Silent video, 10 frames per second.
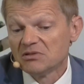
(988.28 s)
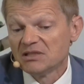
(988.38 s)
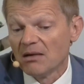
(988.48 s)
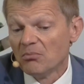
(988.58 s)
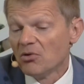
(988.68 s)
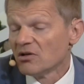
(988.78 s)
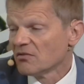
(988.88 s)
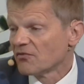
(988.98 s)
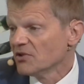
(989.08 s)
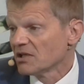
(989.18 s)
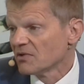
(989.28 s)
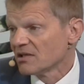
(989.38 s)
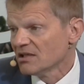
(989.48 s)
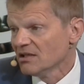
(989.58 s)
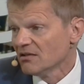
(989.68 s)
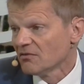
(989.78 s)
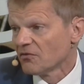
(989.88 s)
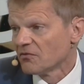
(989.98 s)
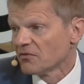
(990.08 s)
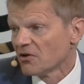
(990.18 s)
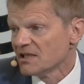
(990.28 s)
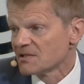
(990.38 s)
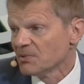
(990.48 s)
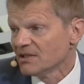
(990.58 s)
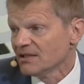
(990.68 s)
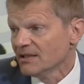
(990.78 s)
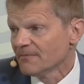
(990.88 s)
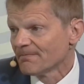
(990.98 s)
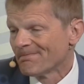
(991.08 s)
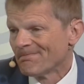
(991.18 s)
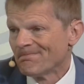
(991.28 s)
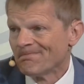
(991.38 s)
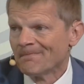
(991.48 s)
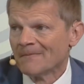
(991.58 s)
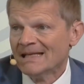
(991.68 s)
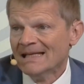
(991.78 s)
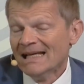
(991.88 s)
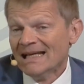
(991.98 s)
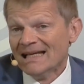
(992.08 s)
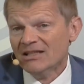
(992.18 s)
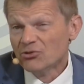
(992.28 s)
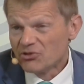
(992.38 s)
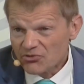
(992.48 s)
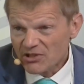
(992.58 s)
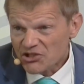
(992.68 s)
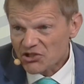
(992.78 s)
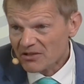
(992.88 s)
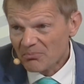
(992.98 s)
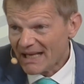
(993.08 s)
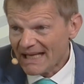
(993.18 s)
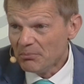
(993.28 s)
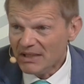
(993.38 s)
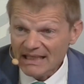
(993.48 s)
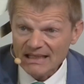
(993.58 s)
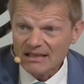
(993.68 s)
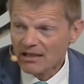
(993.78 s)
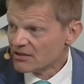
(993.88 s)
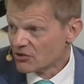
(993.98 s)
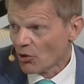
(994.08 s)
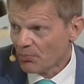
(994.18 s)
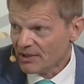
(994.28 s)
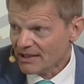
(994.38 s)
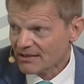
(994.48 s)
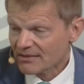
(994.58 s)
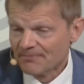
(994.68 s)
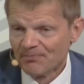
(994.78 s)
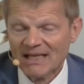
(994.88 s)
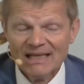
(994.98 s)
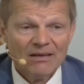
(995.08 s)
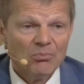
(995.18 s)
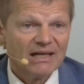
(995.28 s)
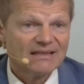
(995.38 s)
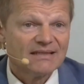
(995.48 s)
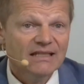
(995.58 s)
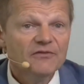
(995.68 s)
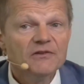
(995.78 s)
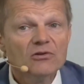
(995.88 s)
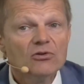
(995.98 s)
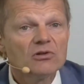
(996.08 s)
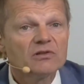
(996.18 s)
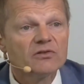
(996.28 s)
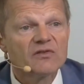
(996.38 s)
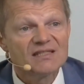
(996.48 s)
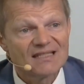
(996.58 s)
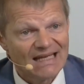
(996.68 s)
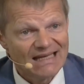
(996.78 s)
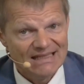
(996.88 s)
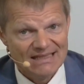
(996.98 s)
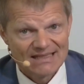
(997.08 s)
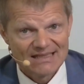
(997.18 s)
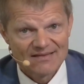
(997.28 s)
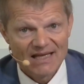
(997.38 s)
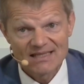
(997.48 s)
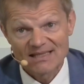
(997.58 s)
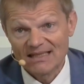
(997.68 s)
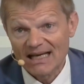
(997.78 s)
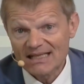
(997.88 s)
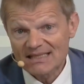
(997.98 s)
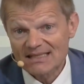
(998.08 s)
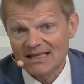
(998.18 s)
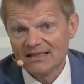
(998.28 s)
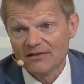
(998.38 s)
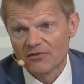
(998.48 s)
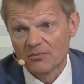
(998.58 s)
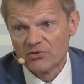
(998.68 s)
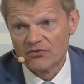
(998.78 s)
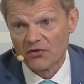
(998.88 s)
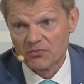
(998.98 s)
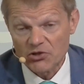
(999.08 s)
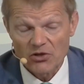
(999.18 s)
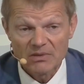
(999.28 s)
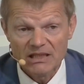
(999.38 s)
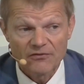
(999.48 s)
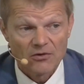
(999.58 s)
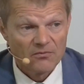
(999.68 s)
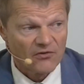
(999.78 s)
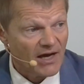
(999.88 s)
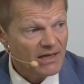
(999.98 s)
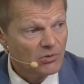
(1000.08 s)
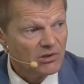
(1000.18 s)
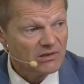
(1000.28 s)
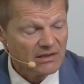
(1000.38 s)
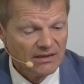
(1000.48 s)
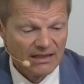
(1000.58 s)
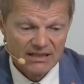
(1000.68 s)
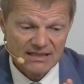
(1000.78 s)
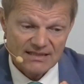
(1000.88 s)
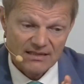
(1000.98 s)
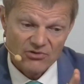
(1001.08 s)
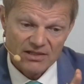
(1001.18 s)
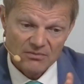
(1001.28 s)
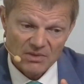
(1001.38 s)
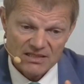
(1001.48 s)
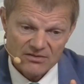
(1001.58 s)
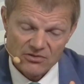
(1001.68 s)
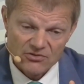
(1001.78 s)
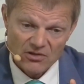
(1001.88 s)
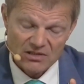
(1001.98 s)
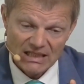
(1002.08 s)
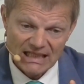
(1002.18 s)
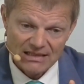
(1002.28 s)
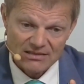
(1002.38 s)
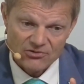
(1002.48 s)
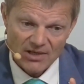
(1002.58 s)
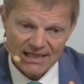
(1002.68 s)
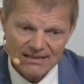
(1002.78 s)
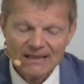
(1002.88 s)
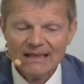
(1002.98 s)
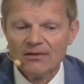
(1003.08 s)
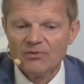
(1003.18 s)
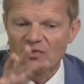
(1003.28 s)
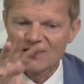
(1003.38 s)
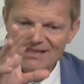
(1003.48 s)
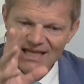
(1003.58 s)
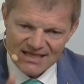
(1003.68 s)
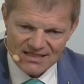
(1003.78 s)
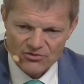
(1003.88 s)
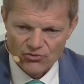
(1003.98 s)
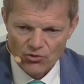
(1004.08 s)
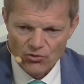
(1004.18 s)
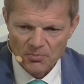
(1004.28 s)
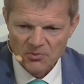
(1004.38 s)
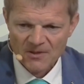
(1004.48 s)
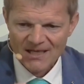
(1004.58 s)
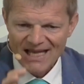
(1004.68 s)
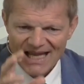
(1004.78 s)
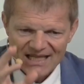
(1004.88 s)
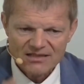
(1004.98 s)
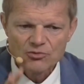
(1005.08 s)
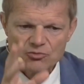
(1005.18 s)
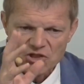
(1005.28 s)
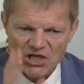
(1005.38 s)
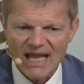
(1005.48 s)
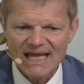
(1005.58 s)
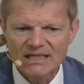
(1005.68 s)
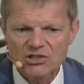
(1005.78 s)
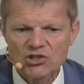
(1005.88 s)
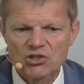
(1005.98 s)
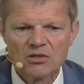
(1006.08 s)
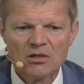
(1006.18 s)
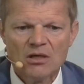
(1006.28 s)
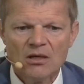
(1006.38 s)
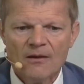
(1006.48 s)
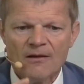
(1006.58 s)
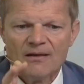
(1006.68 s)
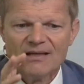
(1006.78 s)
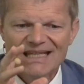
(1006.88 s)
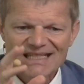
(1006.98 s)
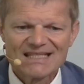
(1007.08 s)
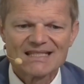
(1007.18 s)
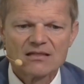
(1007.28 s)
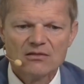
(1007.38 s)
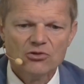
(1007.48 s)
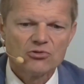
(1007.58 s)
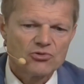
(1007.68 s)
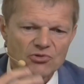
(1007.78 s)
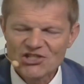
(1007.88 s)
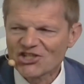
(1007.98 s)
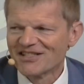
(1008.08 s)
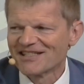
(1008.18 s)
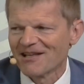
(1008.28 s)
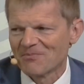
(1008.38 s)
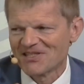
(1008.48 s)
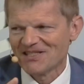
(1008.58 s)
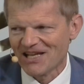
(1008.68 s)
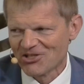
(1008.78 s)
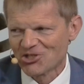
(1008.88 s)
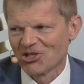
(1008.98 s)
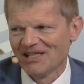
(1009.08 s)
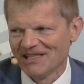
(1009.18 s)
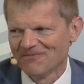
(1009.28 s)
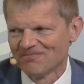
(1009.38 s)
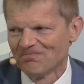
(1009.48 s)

come more frequently for SPT. Nutrition may be a topic, but if you look to the studies, there's a nice study from Germany, from Freiburg. It's a randomized controlled clinical trial where the test group had to change its nutrition substantially.